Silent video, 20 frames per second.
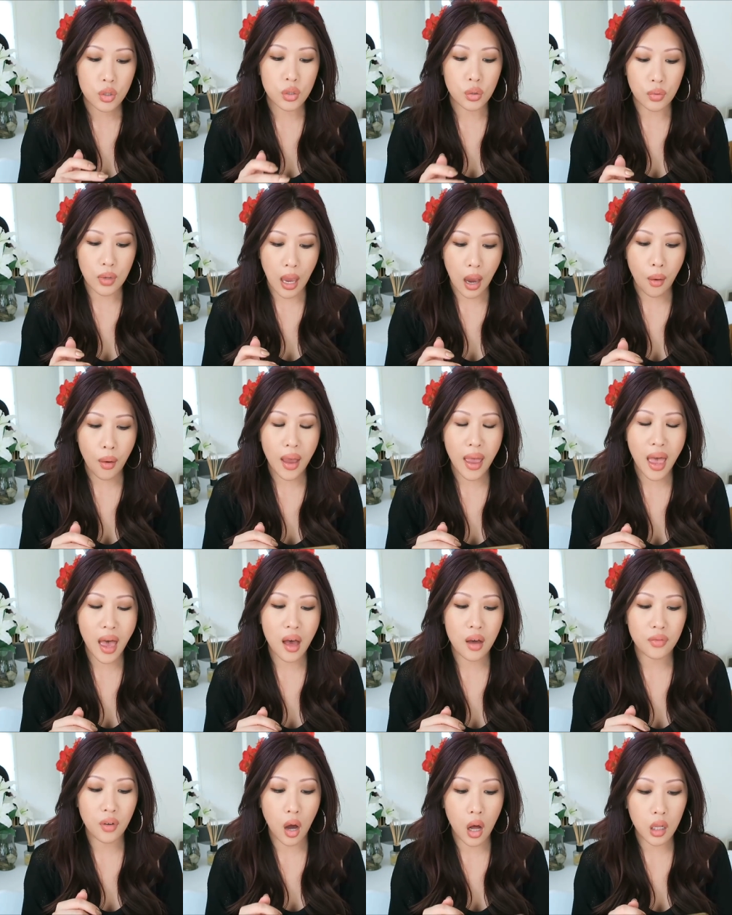so now I
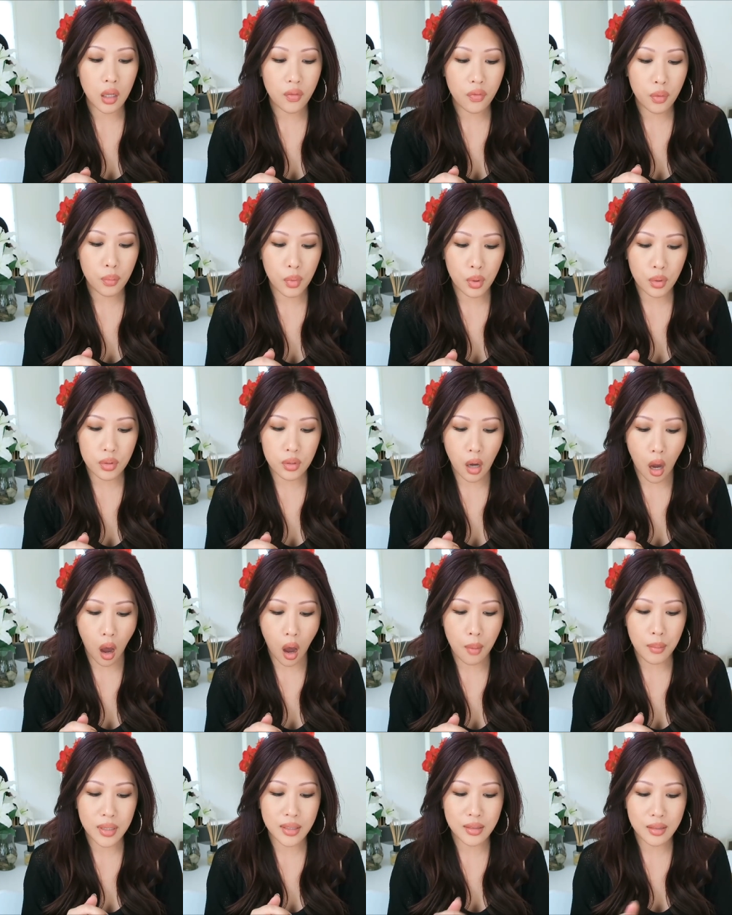have all of the most
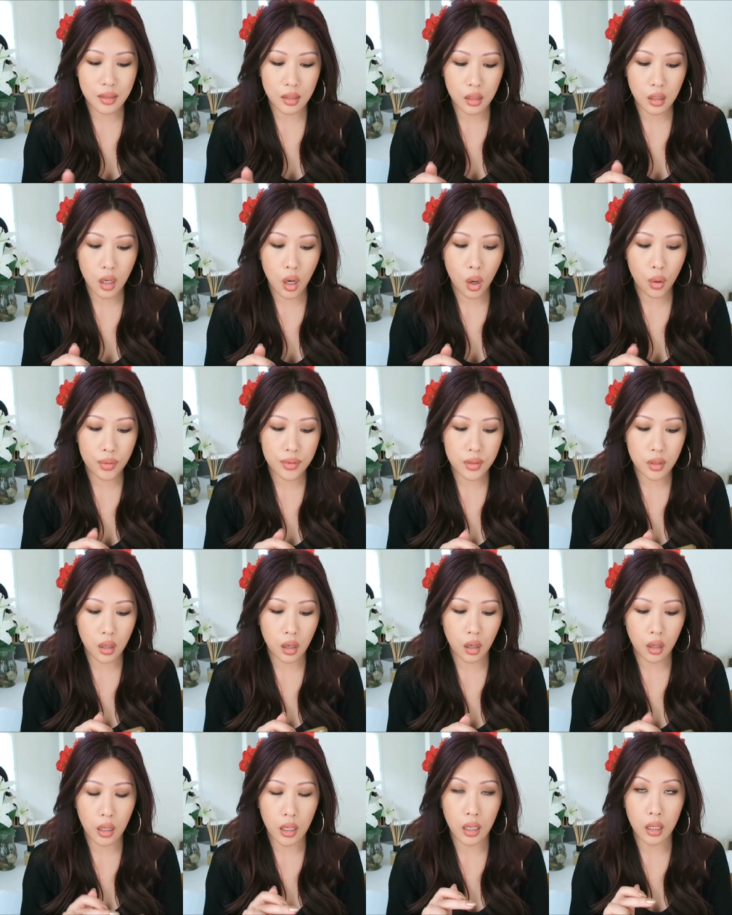common silicones that
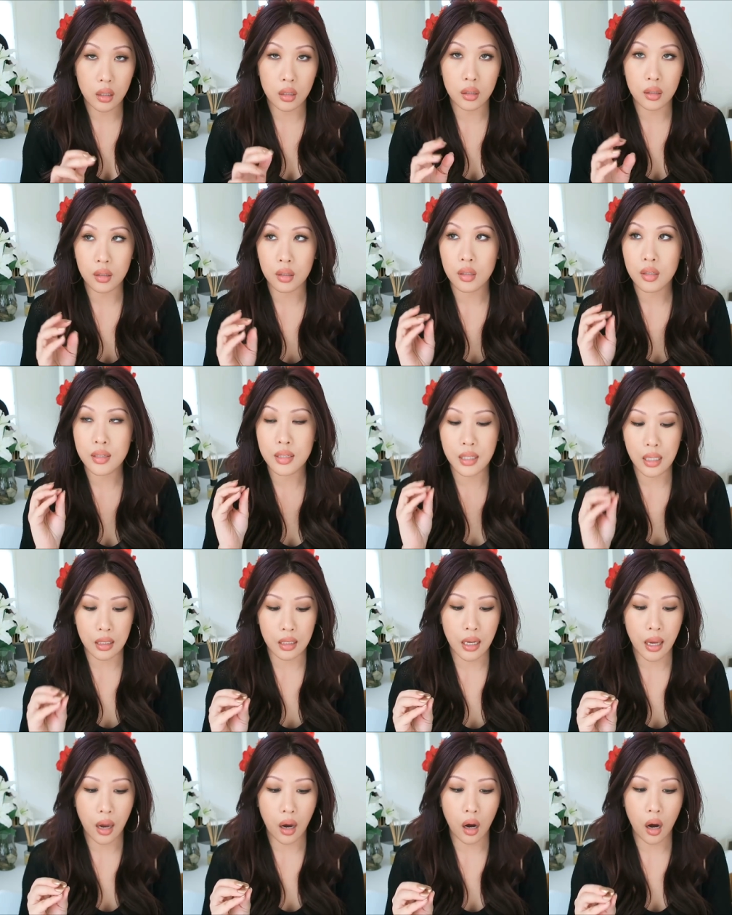are in
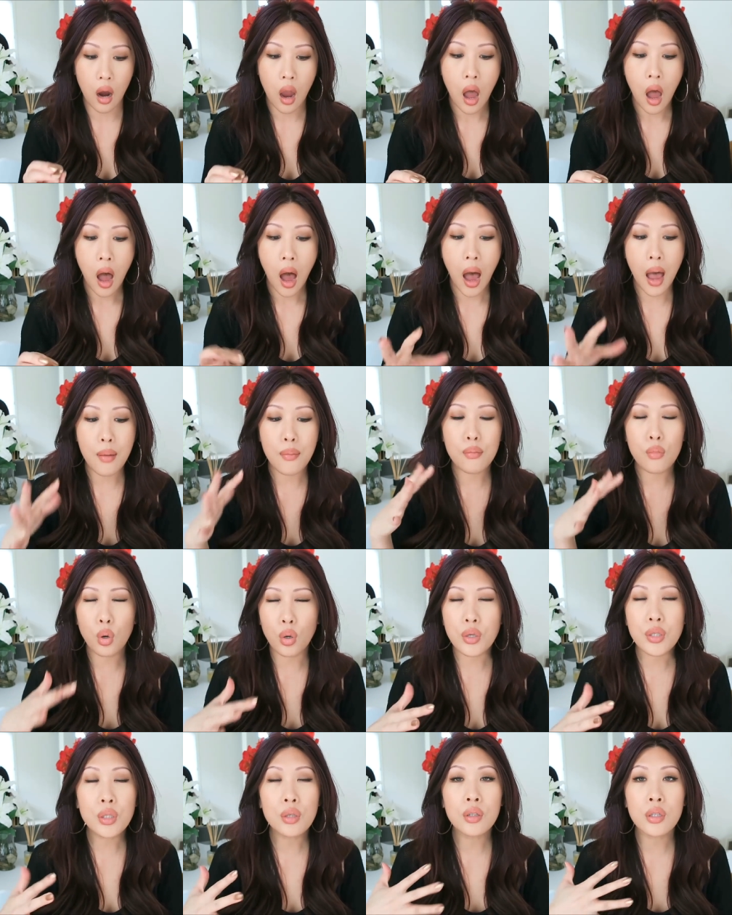skincare. I'm
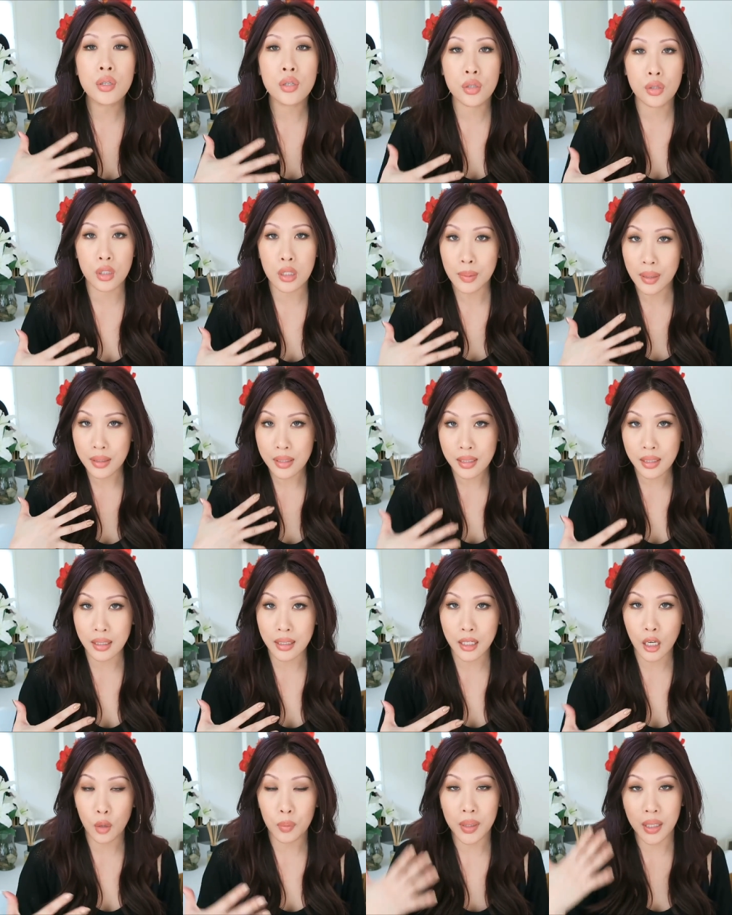more so concerned about
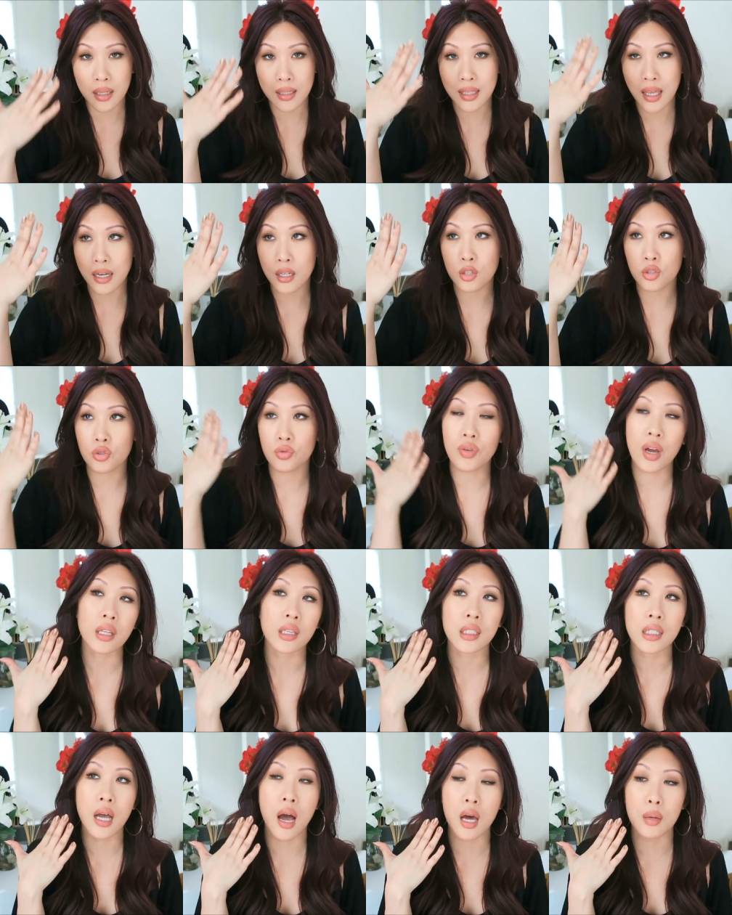skincare because that is
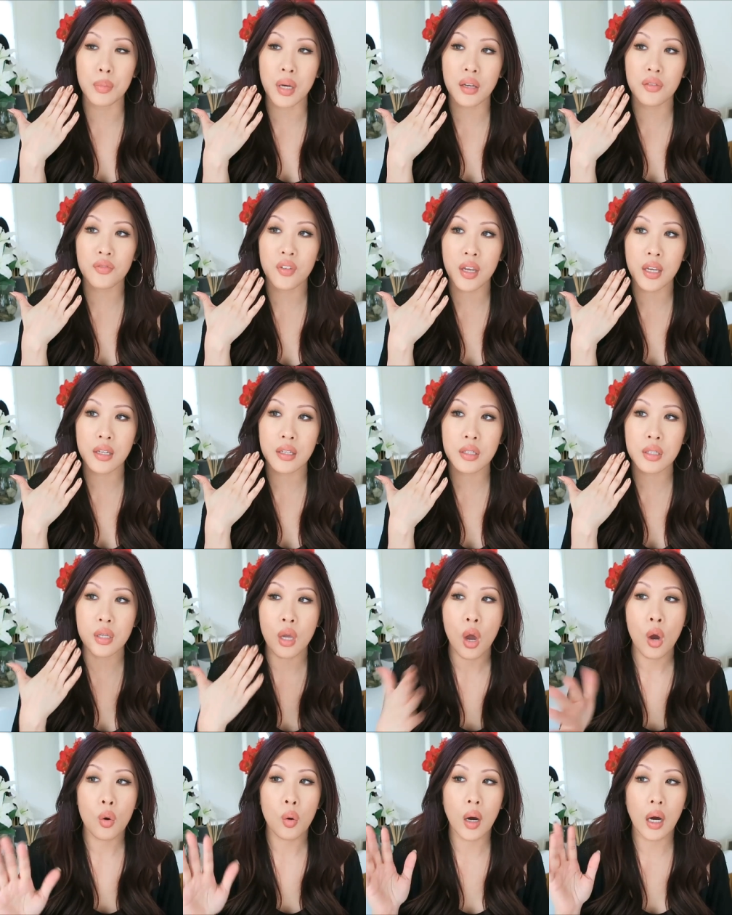directly on my face,
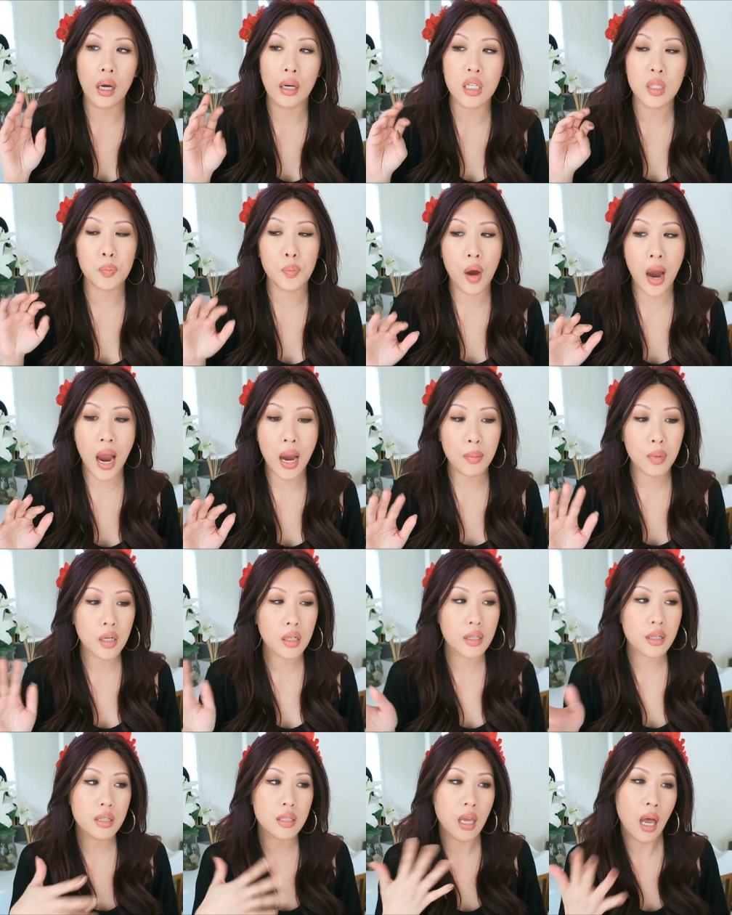whereas
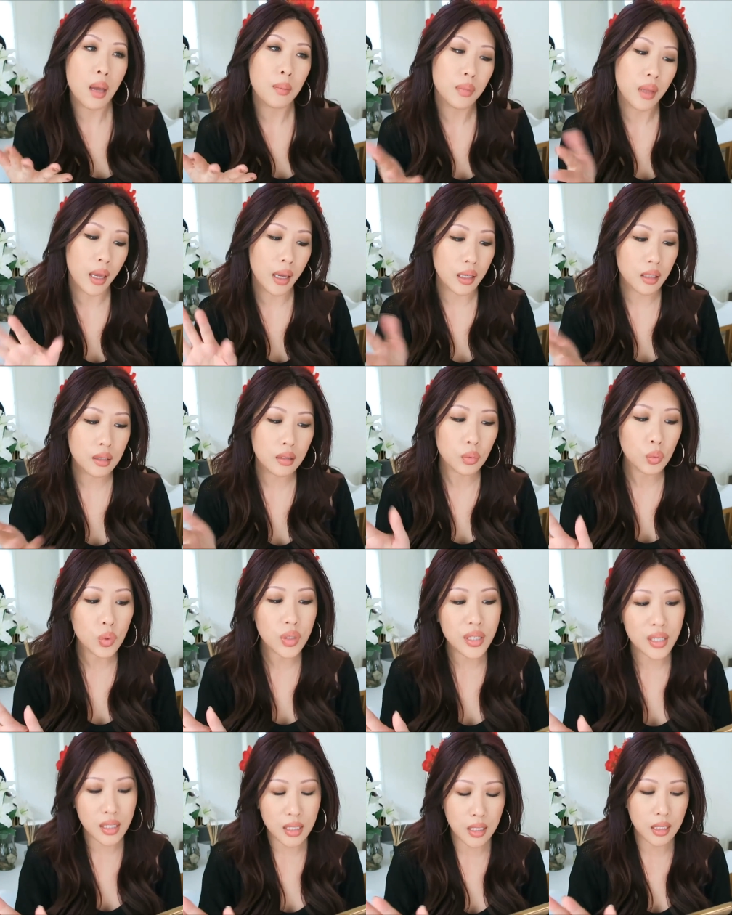primers, I'm like,
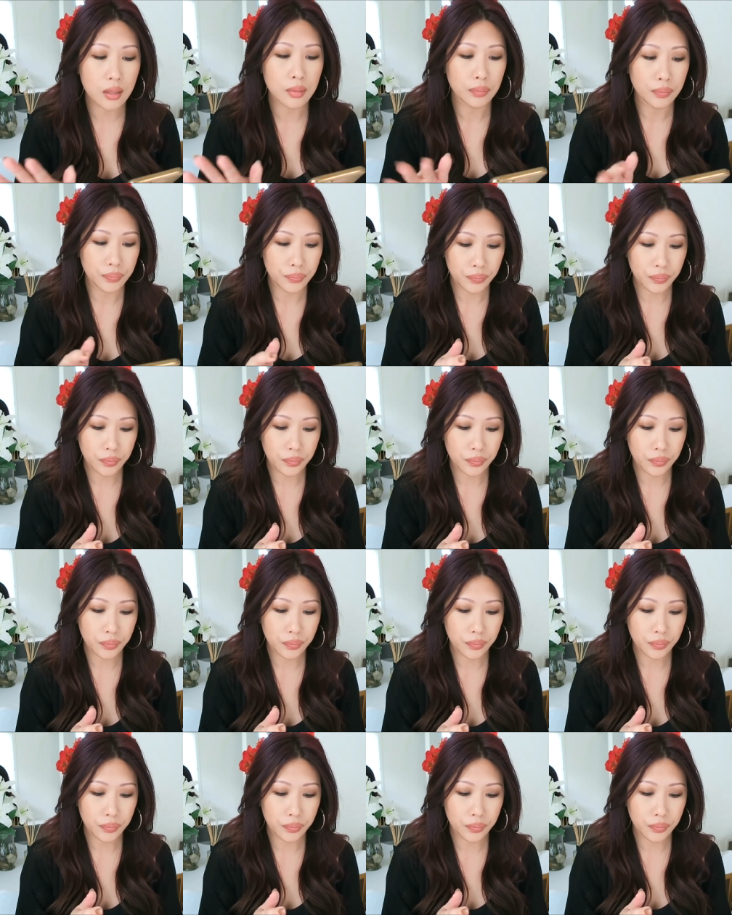we'll see.